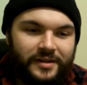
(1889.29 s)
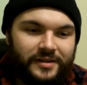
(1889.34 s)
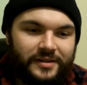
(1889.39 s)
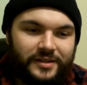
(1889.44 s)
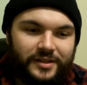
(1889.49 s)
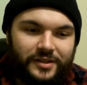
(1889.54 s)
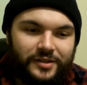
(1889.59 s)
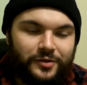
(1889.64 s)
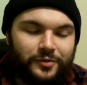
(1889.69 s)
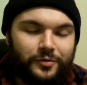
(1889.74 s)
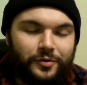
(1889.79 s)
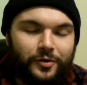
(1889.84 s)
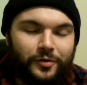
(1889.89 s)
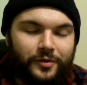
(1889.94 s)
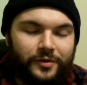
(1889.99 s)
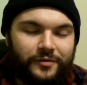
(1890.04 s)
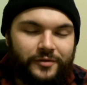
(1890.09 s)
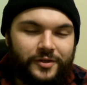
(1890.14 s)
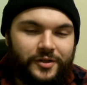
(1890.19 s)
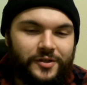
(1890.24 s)
you don't
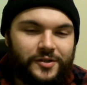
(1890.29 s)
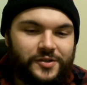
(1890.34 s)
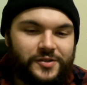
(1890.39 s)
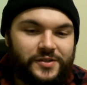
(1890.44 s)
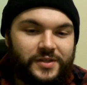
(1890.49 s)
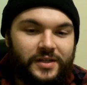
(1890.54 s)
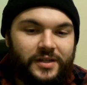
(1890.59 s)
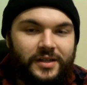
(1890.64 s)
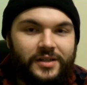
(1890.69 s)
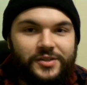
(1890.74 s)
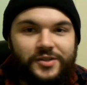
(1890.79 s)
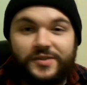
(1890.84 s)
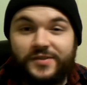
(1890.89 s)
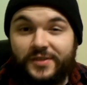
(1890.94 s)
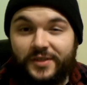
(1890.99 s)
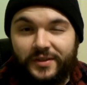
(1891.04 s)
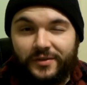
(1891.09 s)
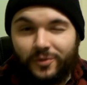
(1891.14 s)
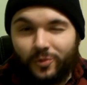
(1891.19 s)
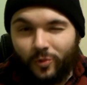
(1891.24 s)
even understand.
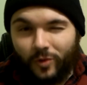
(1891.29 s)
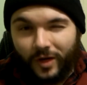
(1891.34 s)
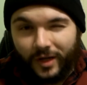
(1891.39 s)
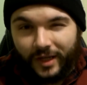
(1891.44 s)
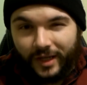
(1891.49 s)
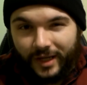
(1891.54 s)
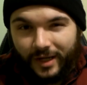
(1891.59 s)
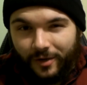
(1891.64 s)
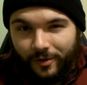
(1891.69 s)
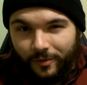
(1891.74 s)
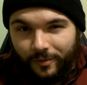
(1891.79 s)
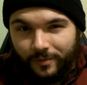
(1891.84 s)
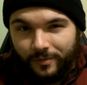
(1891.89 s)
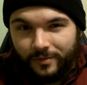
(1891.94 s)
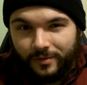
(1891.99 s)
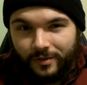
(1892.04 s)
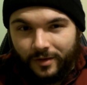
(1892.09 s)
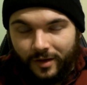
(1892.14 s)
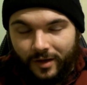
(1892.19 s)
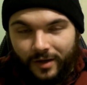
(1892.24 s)
Just even working out,
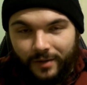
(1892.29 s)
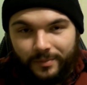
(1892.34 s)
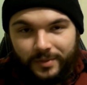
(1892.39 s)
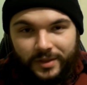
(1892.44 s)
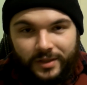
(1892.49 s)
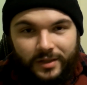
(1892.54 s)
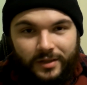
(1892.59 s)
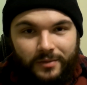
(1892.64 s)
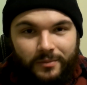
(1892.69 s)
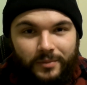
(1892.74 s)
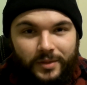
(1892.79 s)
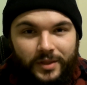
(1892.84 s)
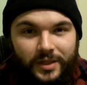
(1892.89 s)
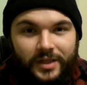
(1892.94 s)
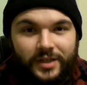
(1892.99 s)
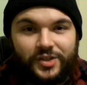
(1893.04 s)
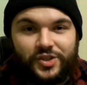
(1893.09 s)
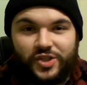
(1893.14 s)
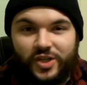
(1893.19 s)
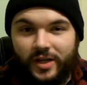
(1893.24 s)
being
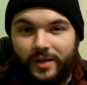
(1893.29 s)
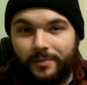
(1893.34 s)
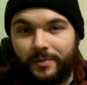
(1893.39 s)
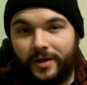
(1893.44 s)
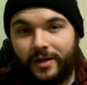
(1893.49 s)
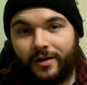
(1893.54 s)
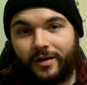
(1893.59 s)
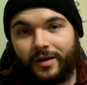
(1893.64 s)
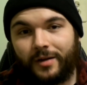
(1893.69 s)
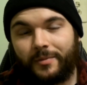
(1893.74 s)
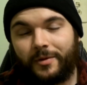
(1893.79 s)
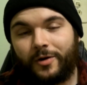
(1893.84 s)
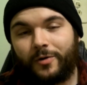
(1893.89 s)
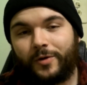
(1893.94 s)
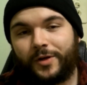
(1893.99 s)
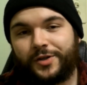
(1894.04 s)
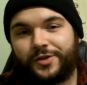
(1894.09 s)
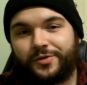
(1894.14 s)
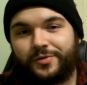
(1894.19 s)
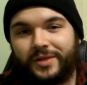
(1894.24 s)
in shape, caring about
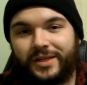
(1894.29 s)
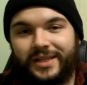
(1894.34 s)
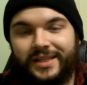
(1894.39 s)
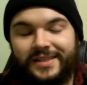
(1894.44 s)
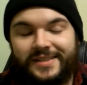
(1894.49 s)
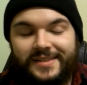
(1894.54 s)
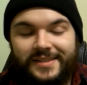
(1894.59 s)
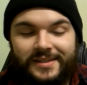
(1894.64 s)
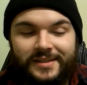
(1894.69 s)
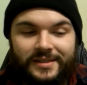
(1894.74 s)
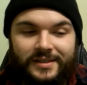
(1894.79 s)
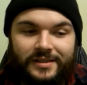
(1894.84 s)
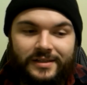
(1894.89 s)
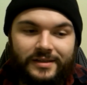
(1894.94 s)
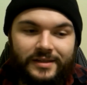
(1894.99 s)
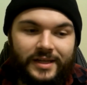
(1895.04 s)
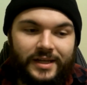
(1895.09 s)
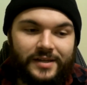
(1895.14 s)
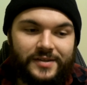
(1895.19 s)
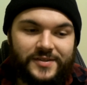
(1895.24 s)
what you eat,
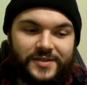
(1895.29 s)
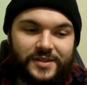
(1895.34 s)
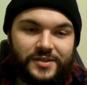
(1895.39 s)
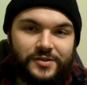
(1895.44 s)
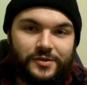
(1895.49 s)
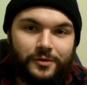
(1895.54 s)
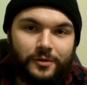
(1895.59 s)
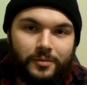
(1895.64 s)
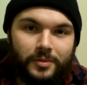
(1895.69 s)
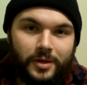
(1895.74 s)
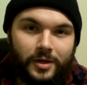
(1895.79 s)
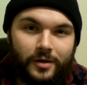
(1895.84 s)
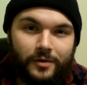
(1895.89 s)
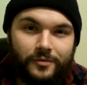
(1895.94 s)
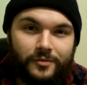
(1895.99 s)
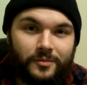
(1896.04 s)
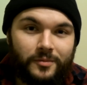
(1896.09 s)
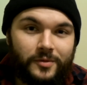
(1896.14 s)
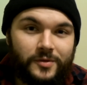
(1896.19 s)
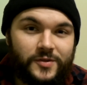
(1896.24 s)
that sets you apart
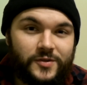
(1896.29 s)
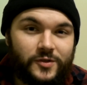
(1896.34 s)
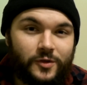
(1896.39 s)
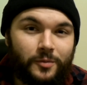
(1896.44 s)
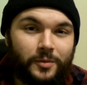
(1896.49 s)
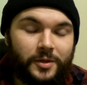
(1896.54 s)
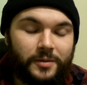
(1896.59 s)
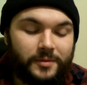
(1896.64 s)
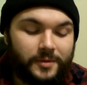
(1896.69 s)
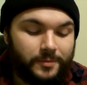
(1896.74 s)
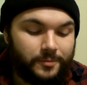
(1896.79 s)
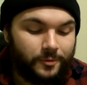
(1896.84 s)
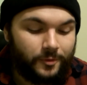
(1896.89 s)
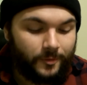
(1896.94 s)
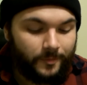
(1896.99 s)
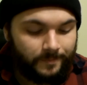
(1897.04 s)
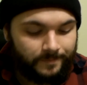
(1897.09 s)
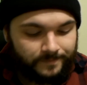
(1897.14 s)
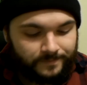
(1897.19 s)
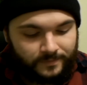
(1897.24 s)
from so many people.
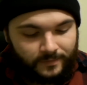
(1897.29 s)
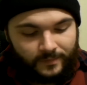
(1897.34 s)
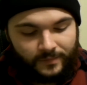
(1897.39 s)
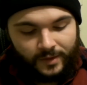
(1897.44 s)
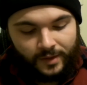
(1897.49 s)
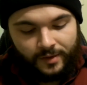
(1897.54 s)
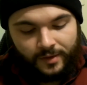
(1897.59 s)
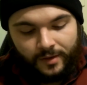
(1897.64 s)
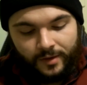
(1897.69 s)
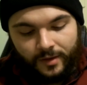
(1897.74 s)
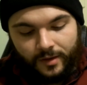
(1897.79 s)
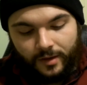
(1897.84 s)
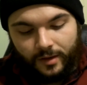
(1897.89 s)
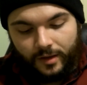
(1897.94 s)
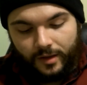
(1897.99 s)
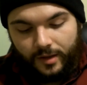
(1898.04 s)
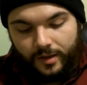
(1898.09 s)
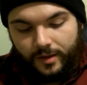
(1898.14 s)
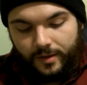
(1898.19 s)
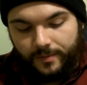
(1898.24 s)

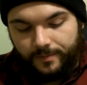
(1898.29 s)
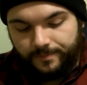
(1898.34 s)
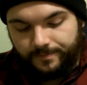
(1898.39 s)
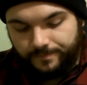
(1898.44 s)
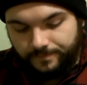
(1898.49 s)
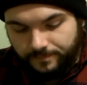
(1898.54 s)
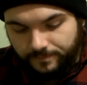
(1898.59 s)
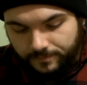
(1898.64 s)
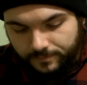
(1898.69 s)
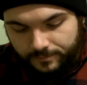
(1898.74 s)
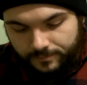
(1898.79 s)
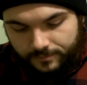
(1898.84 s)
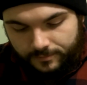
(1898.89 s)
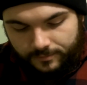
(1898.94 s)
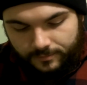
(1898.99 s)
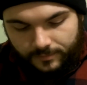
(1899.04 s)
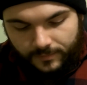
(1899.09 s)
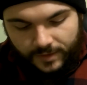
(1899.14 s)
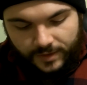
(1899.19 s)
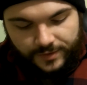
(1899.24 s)
So
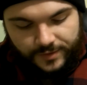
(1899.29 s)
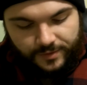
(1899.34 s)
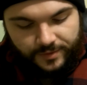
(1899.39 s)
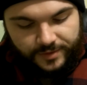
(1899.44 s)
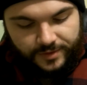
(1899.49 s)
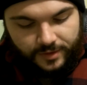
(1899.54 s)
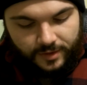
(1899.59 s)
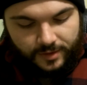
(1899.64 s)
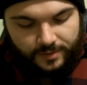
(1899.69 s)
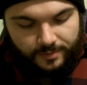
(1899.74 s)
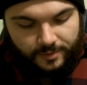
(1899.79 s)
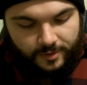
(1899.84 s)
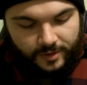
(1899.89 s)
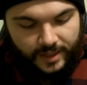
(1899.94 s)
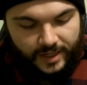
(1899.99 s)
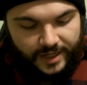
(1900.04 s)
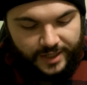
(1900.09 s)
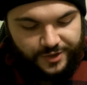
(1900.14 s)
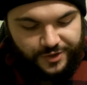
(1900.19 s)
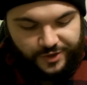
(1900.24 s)
we talked about
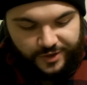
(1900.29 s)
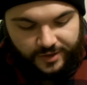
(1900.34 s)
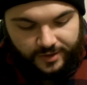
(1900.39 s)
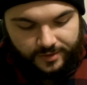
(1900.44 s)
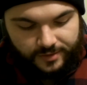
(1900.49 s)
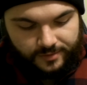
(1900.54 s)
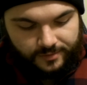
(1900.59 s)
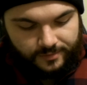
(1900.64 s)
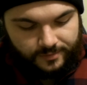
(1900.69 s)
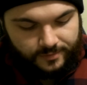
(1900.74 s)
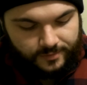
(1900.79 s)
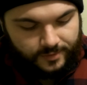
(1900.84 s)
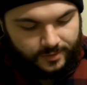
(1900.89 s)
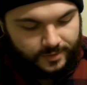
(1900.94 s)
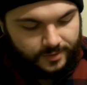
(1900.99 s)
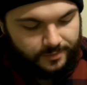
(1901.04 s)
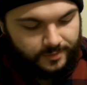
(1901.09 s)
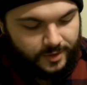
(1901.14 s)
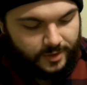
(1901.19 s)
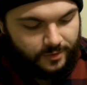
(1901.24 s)
hygiene,
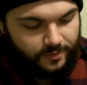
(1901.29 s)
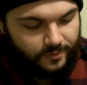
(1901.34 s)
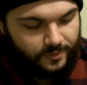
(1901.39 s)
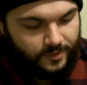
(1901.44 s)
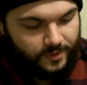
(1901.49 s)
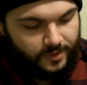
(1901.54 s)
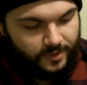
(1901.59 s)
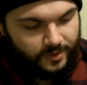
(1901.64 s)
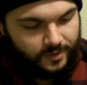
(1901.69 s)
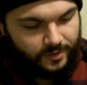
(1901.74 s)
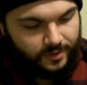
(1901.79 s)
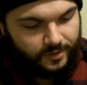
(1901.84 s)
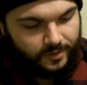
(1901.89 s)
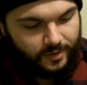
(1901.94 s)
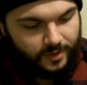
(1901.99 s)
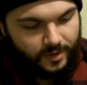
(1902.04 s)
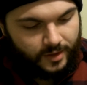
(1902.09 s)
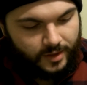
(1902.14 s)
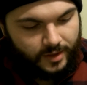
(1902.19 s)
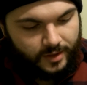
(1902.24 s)
talked about
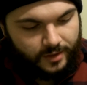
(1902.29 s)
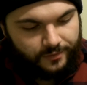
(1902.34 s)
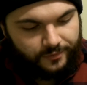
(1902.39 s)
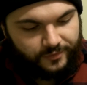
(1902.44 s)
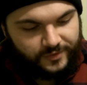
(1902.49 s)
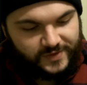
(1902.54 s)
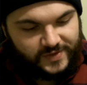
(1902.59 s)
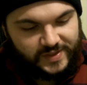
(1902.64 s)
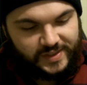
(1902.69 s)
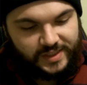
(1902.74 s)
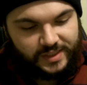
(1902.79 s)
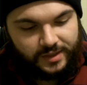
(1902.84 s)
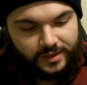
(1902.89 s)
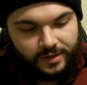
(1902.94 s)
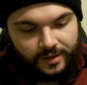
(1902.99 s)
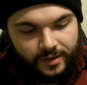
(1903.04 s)
physique,